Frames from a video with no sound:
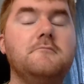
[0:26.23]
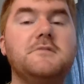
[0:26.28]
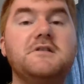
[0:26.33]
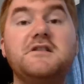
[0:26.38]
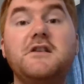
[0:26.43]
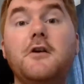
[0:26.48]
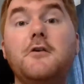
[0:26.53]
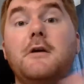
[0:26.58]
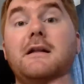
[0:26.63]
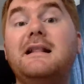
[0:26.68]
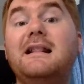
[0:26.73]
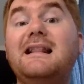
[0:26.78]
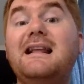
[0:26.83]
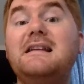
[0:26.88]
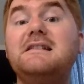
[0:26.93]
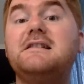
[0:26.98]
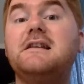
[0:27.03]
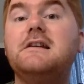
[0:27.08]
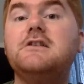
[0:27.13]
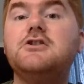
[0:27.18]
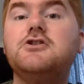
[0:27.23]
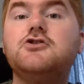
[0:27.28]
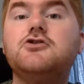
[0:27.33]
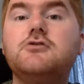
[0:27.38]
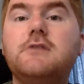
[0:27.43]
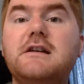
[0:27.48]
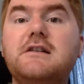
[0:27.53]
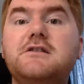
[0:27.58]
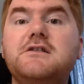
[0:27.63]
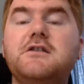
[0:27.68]
So let's get
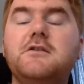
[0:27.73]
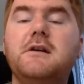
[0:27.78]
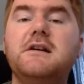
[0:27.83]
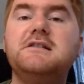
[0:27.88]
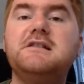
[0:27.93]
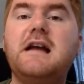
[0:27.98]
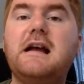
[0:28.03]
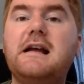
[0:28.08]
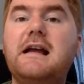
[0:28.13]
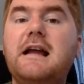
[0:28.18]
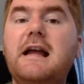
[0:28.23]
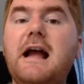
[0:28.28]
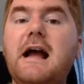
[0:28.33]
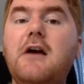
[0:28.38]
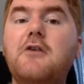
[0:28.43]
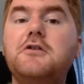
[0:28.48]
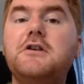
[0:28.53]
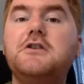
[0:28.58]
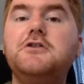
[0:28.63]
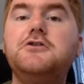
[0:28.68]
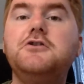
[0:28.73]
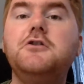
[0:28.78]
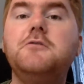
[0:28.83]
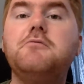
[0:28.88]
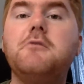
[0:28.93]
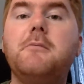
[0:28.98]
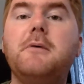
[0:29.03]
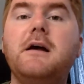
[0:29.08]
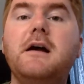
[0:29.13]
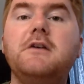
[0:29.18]
straight to it. Okay, how can you
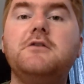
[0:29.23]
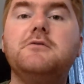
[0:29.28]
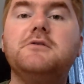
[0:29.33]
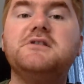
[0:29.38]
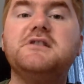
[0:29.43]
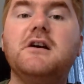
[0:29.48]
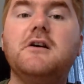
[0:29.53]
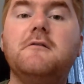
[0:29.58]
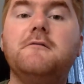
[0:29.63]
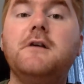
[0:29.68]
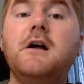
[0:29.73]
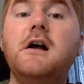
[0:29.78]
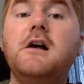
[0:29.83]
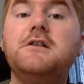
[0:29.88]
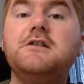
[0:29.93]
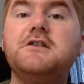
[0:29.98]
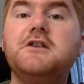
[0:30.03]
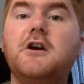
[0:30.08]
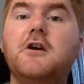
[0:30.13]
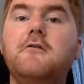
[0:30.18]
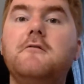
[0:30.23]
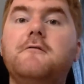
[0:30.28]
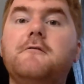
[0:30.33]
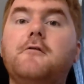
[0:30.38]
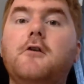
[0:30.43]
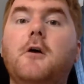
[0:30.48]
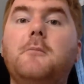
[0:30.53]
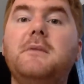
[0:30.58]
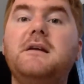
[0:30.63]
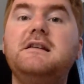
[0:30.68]
prepare yourself to go
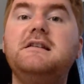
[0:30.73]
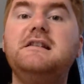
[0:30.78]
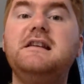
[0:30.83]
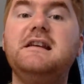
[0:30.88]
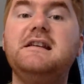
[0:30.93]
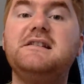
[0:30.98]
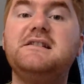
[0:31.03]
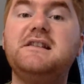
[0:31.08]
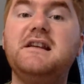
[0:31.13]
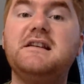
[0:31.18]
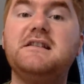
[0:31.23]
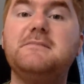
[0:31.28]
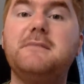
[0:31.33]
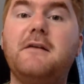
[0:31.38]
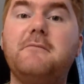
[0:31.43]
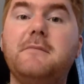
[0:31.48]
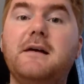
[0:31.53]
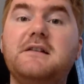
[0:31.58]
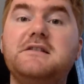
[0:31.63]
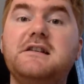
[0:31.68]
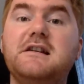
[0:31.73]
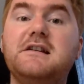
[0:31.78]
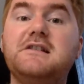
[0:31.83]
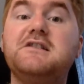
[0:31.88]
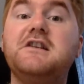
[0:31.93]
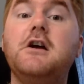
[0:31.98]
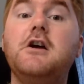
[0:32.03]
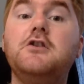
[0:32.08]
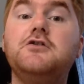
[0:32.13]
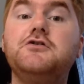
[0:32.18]
from year six mathematics
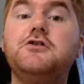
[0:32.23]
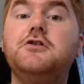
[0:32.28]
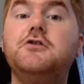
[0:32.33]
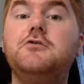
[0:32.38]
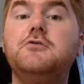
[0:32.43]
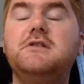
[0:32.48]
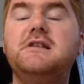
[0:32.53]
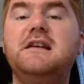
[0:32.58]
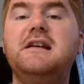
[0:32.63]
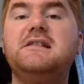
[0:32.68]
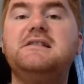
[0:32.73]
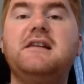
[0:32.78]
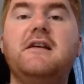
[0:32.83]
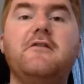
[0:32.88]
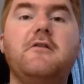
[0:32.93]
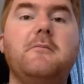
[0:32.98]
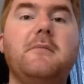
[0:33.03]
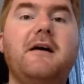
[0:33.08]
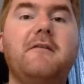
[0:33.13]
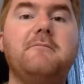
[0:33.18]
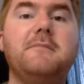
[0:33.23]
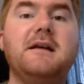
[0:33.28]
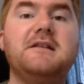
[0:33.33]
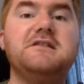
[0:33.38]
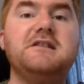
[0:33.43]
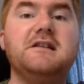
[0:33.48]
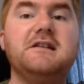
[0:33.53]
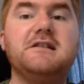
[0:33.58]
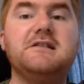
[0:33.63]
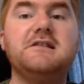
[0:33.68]
to year seven
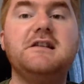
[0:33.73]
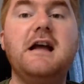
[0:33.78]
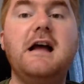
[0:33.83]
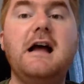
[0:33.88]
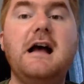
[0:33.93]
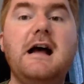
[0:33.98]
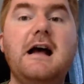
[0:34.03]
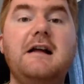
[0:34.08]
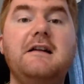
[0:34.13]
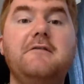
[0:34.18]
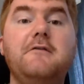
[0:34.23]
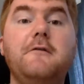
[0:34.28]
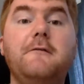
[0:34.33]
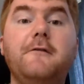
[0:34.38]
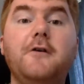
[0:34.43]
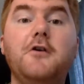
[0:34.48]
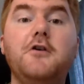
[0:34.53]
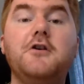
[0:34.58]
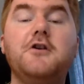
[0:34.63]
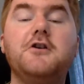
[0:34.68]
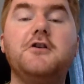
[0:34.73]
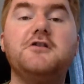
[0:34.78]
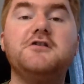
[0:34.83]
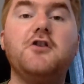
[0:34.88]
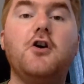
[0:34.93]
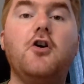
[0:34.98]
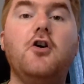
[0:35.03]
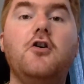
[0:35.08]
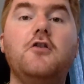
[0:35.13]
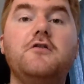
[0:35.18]
mathematics? And if you focus
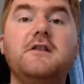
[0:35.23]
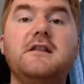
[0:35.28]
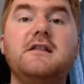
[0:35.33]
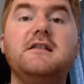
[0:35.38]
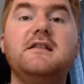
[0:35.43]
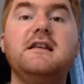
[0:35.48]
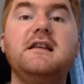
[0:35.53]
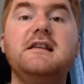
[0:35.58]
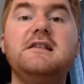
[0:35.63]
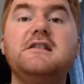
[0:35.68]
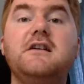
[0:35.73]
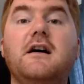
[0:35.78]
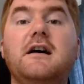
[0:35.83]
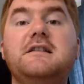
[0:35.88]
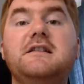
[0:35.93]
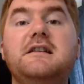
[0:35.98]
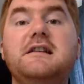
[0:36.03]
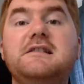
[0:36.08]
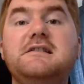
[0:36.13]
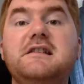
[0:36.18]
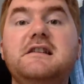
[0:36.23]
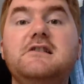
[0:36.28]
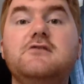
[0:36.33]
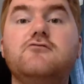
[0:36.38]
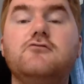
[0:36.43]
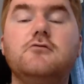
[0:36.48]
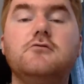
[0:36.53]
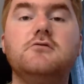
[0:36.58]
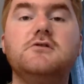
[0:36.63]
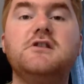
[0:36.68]
on these ideas, these
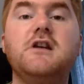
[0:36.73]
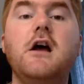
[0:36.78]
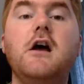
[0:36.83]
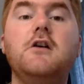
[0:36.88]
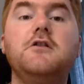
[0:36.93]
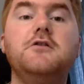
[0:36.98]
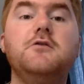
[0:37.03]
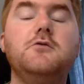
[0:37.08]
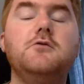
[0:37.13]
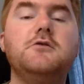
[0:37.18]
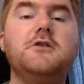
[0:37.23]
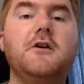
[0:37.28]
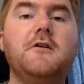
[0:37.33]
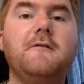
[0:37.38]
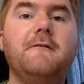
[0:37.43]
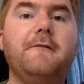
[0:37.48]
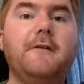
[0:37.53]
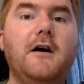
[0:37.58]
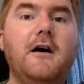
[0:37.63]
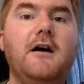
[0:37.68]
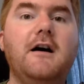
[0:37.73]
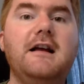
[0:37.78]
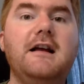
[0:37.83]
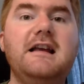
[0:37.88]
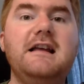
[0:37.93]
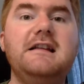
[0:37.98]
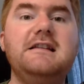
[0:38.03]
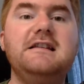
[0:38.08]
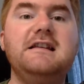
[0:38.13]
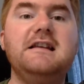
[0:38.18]
rules, you will go far
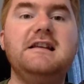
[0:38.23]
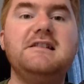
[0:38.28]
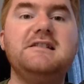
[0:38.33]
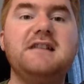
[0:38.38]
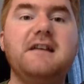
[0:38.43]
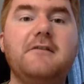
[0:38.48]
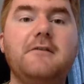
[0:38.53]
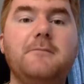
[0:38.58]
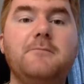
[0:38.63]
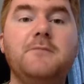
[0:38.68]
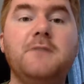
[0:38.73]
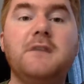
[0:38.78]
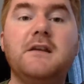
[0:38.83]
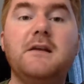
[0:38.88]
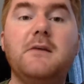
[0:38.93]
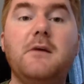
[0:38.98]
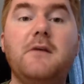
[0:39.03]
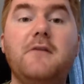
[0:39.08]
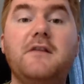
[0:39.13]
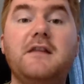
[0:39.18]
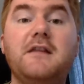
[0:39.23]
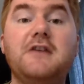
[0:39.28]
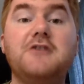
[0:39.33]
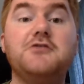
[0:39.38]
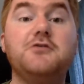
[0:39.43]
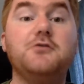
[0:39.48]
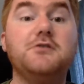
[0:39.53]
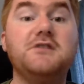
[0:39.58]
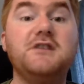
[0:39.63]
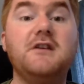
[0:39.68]
in year seven. Okay, whether that's
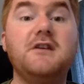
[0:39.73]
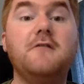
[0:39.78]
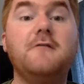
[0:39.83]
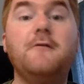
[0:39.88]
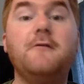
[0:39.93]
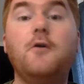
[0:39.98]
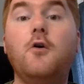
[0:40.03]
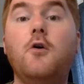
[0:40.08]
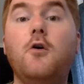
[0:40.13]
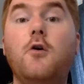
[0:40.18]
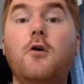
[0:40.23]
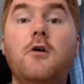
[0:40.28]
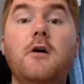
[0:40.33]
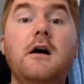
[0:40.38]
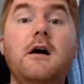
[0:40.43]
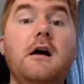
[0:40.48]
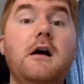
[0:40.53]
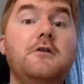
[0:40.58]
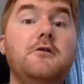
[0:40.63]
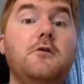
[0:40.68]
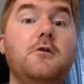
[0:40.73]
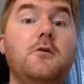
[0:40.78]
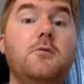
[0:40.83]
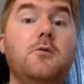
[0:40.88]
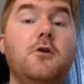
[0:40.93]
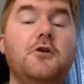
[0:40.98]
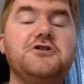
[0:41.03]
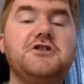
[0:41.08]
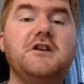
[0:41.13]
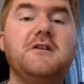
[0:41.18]
yourself or you're
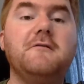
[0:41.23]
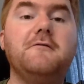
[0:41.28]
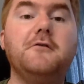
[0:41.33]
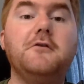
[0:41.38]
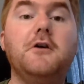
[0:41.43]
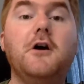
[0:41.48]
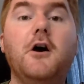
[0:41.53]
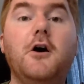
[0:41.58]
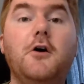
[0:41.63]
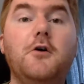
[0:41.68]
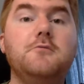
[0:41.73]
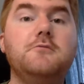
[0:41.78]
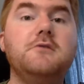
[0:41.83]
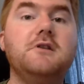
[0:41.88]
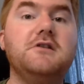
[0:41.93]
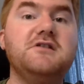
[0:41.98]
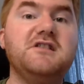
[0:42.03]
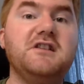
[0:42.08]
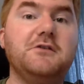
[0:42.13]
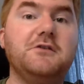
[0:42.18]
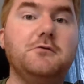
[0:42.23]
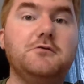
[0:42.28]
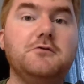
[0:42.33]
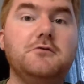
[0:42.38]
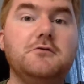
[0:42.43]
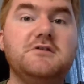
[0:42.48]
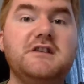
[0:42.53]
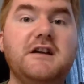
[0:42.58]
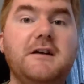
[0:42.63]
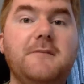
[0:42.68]
watching for your own son or
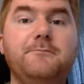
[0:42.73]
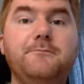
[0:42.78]
daughter.